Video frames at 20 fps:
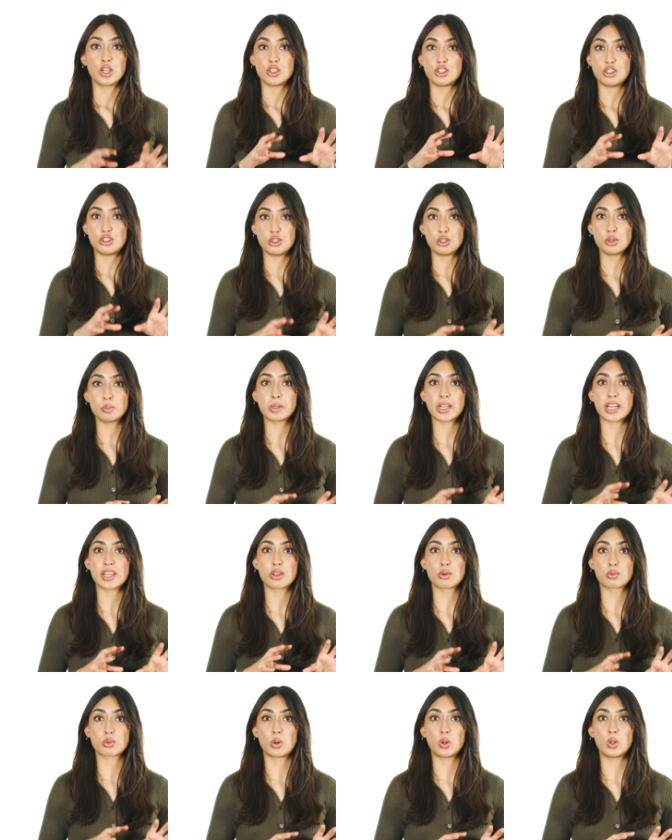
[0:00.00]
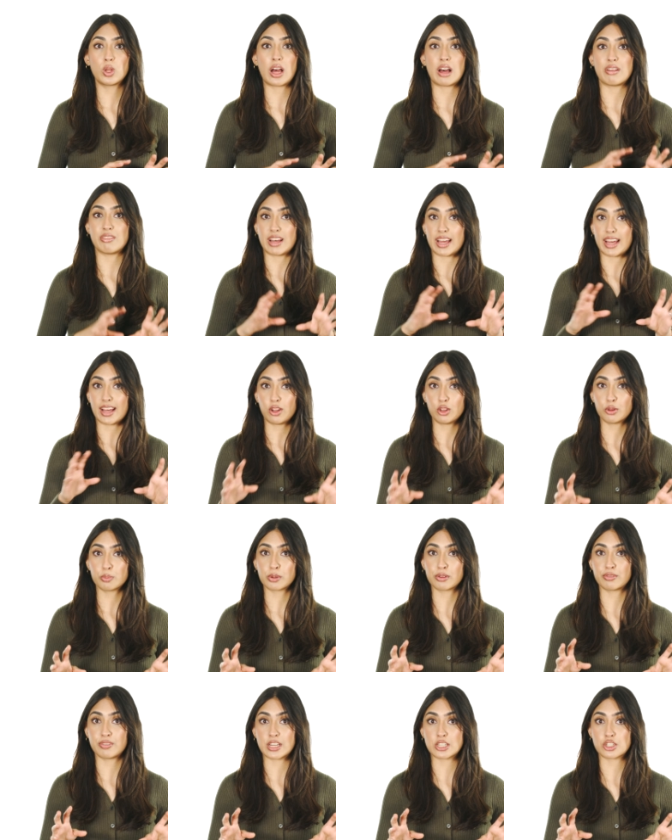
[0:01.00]
You play the role of a health
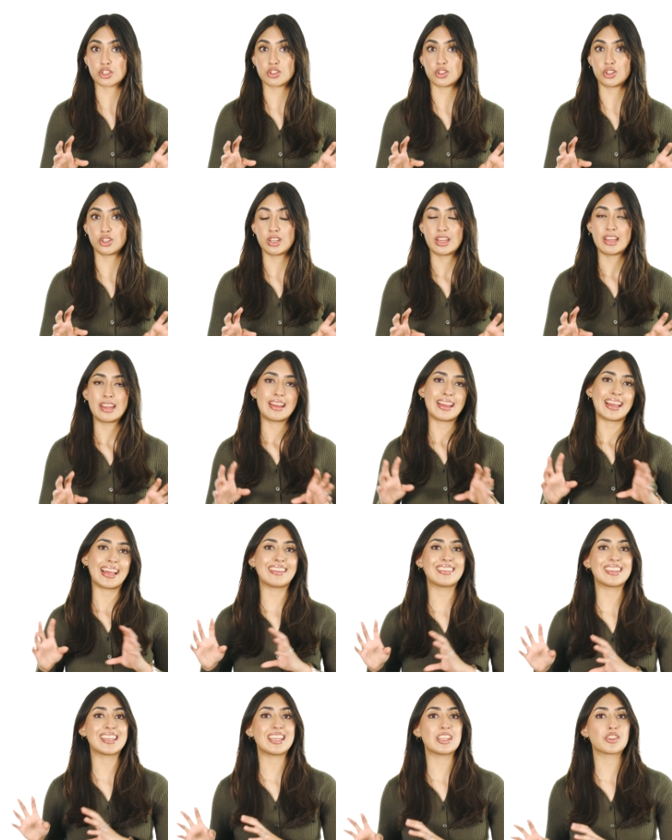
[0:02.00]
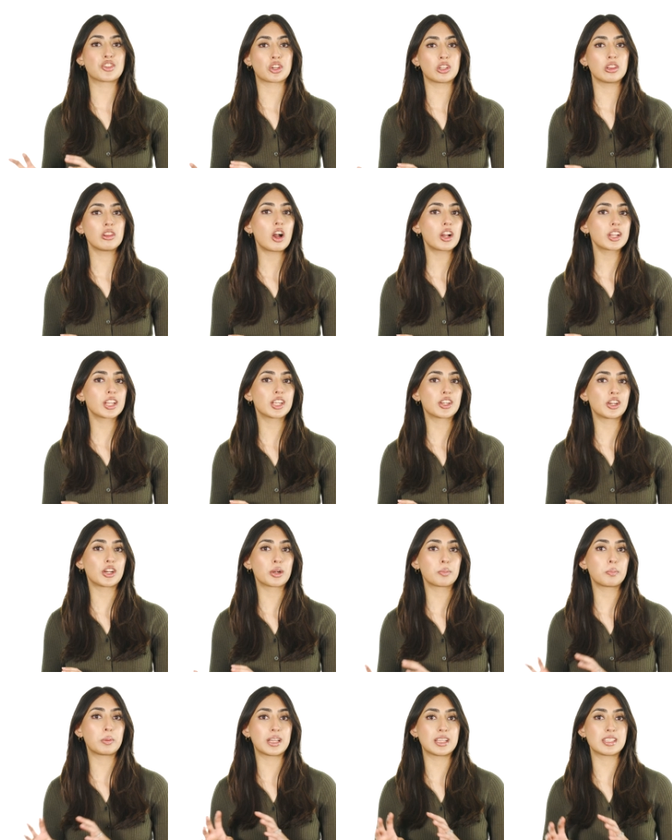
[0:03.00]
professional, and the interlocutor
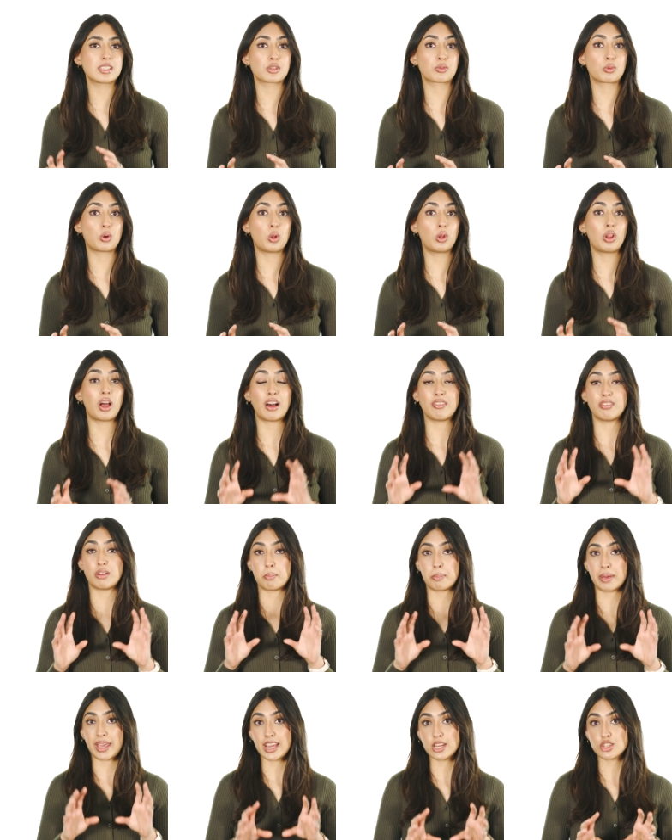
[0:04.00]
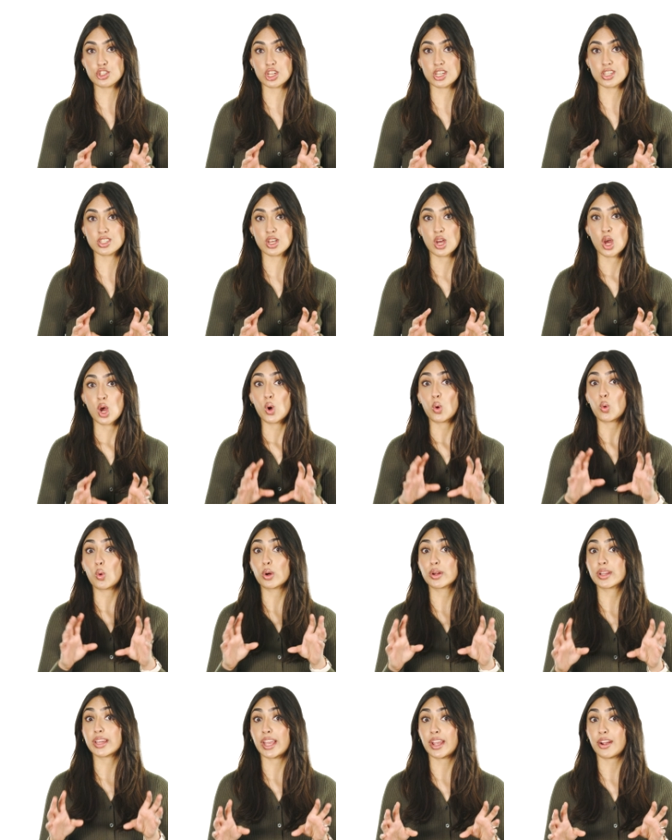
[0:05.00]
plays the role of a patient
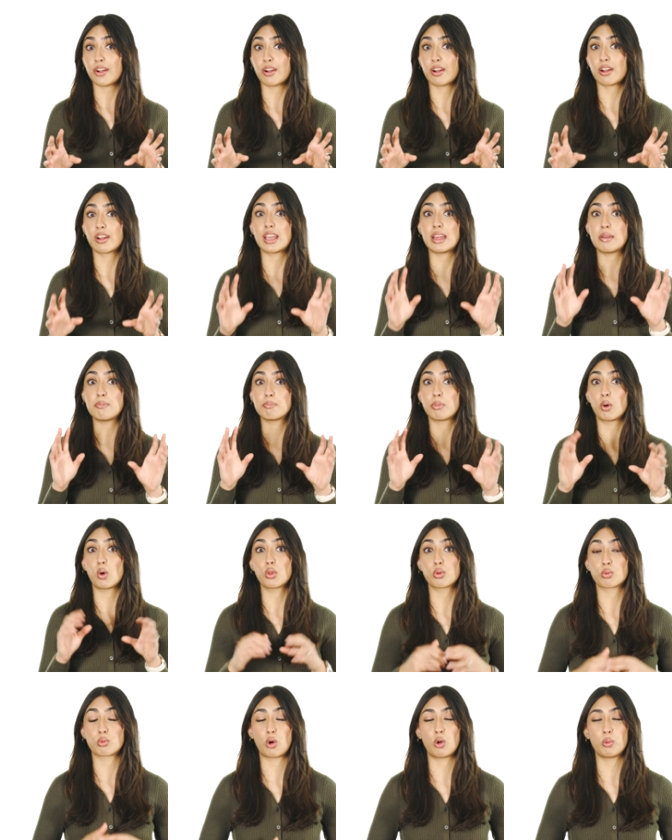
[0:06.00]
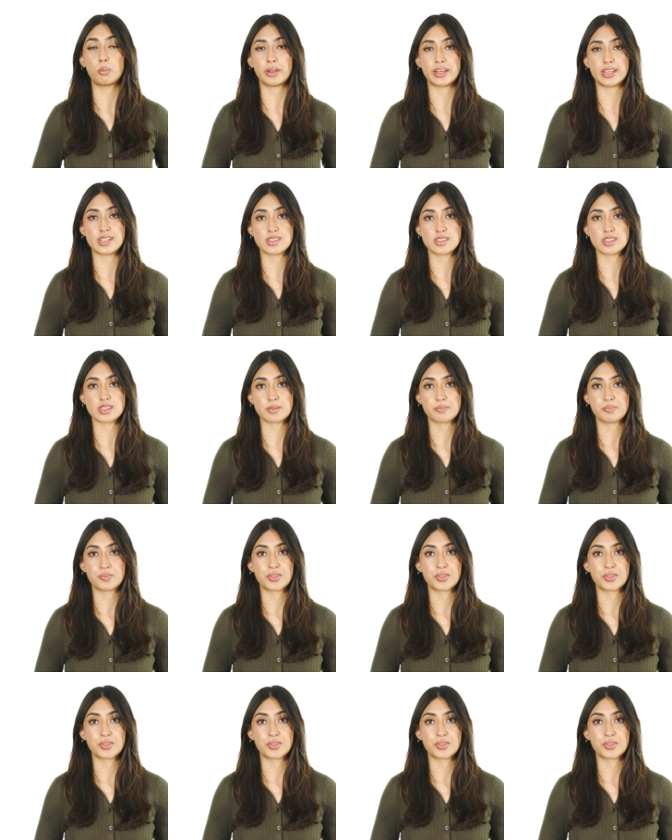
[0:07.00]
or carer in both role plays.